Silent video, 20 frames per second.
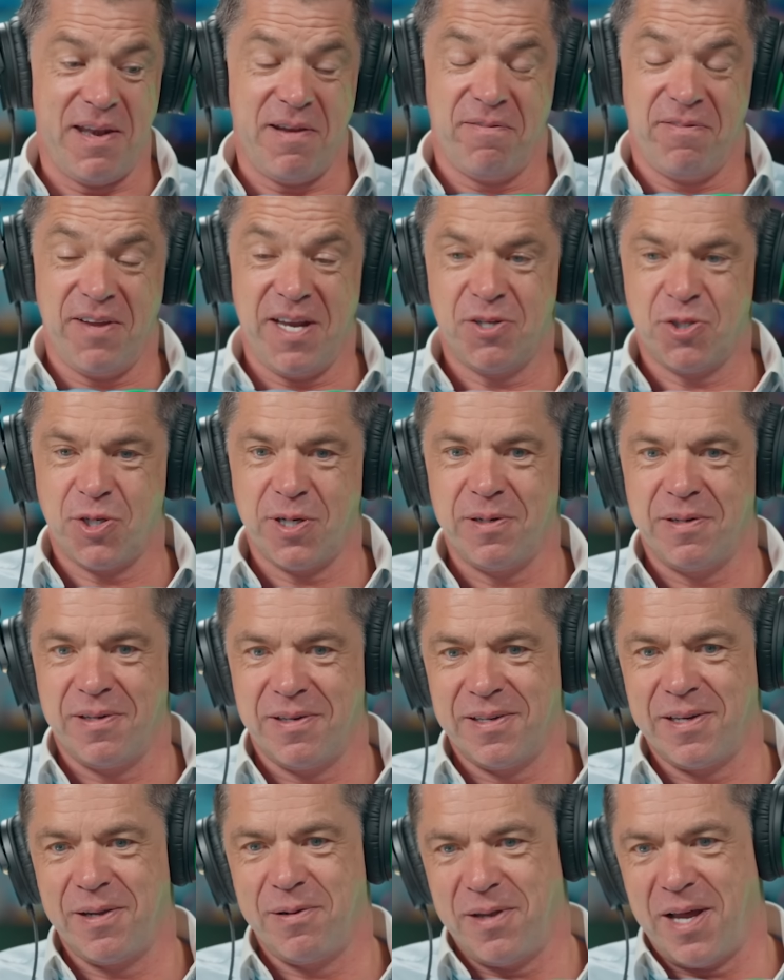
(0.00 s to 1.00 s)

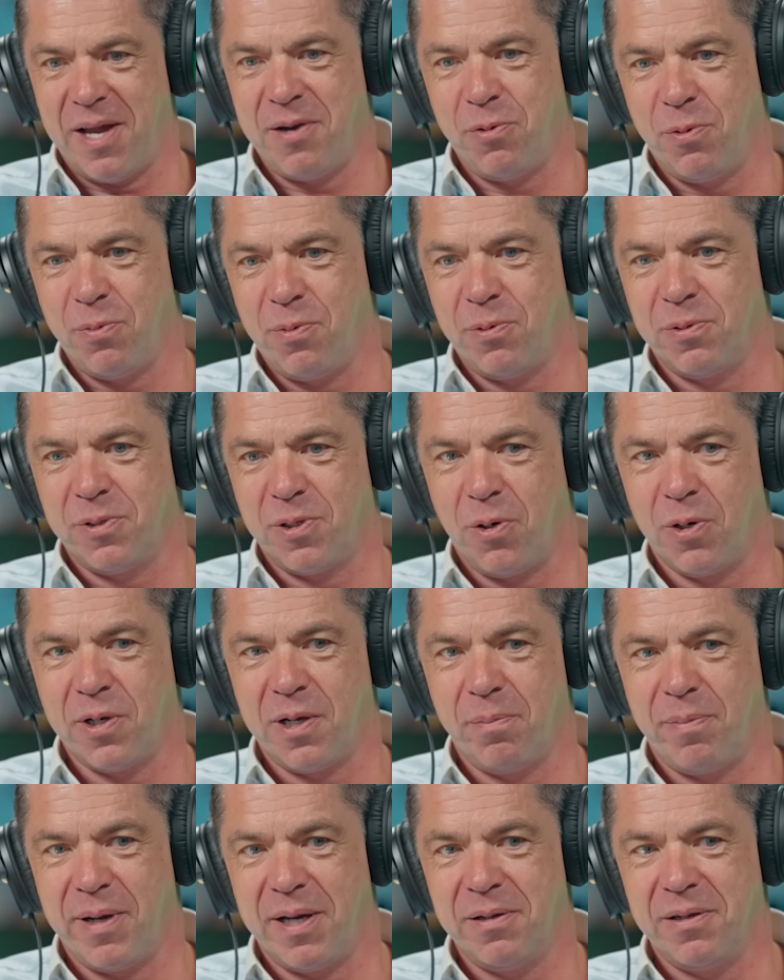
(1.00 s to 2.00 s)
innovation that I know we'll
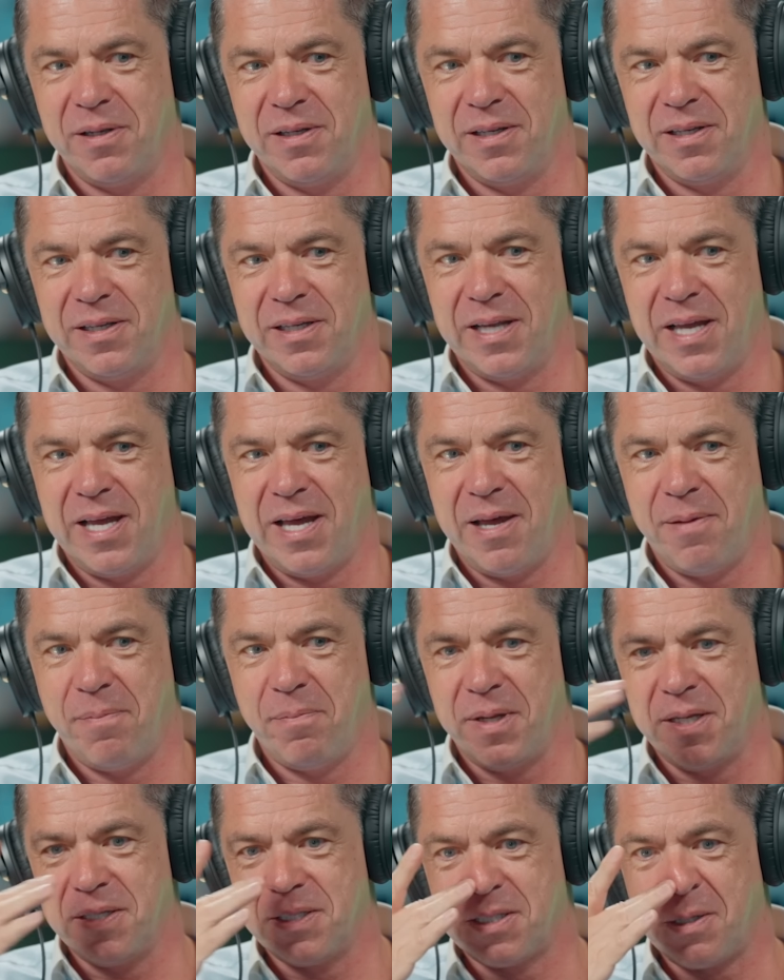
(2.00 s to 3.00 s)
talk about
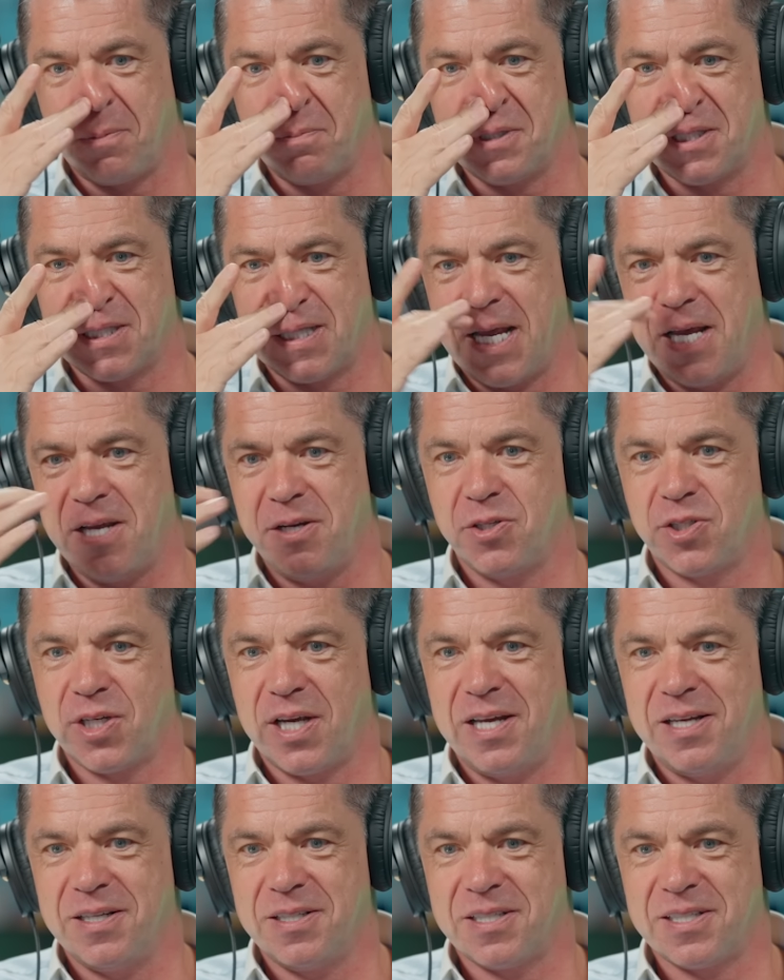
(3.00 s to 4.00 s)
at some stage
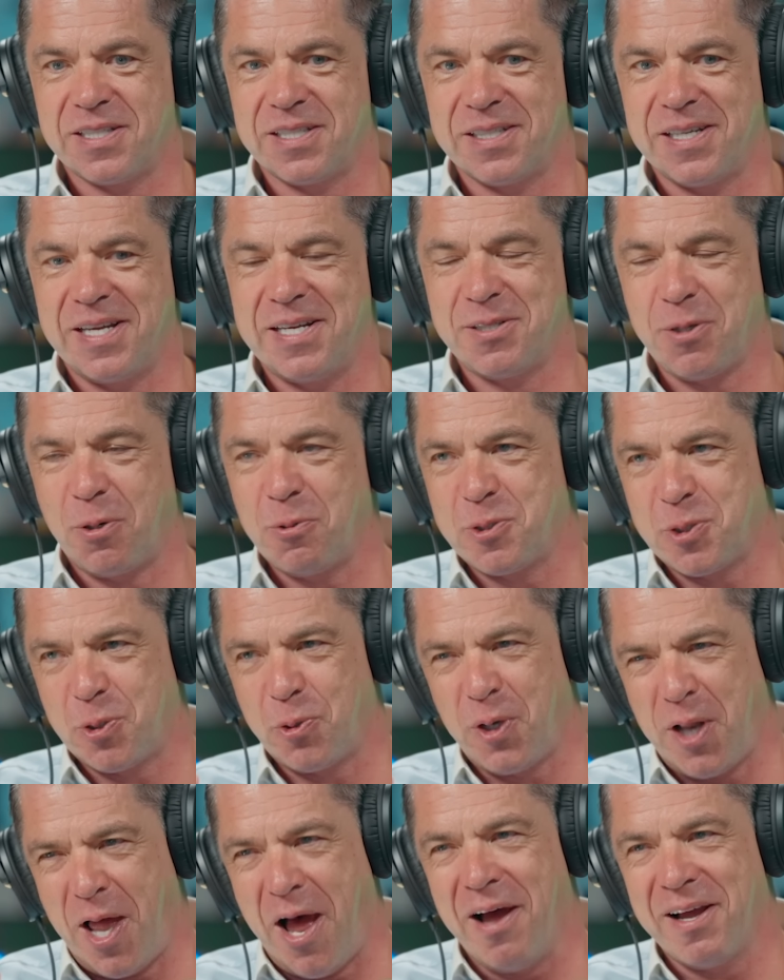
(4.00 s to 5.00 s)
is also
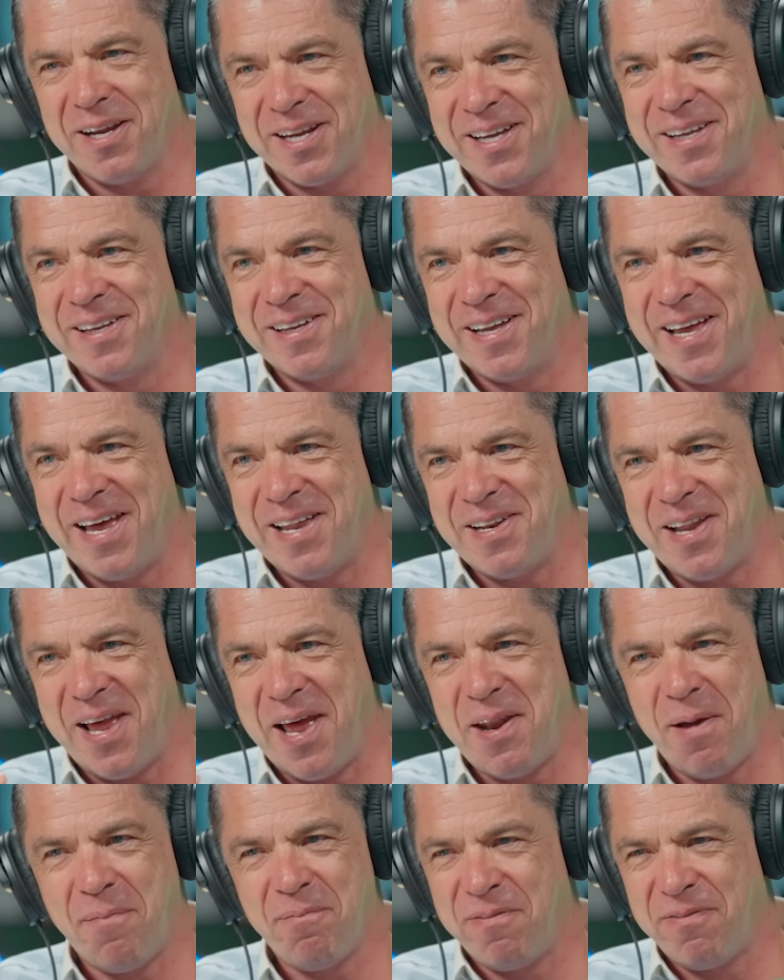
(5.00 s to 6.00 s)
luck, and
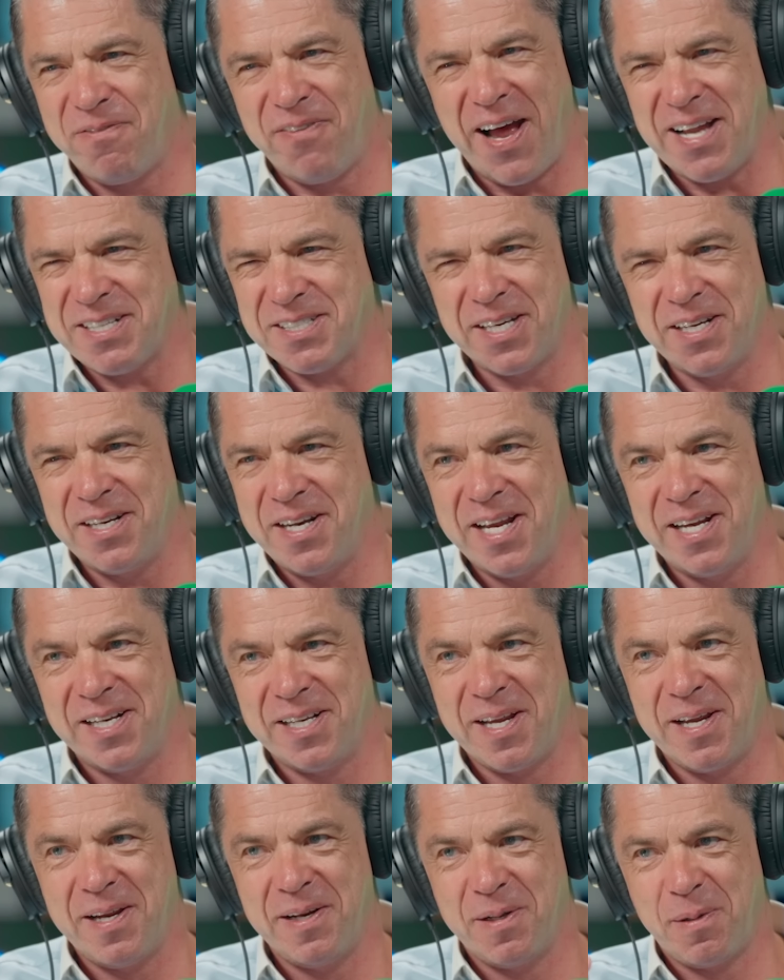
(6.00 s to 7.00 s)
I'm
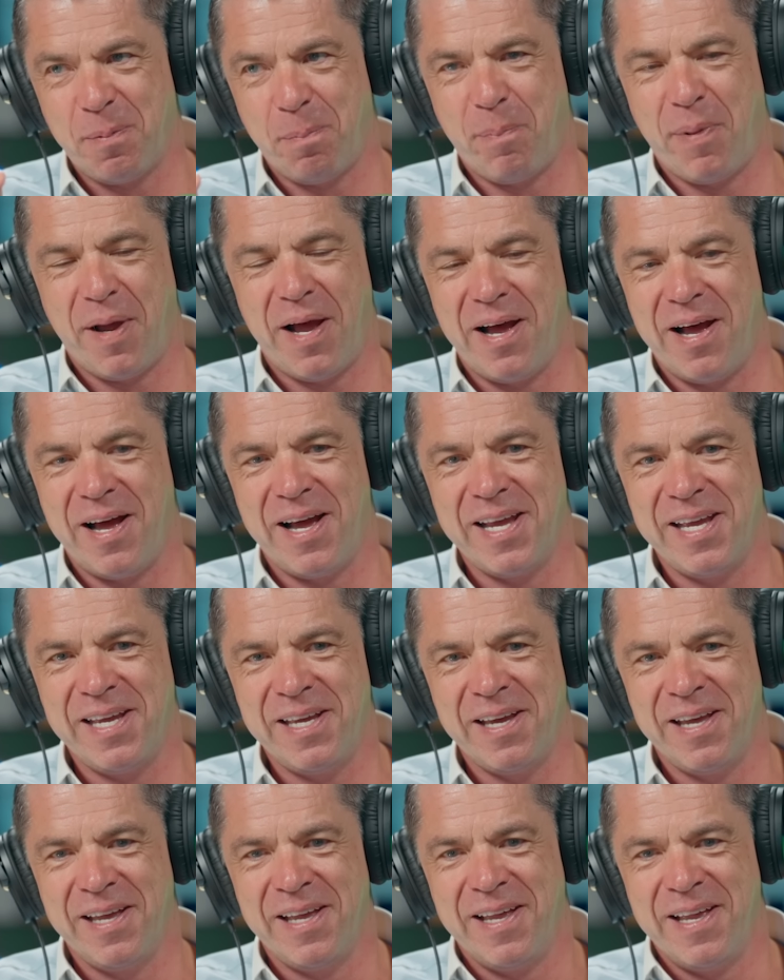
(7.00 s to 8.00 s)
fascinated by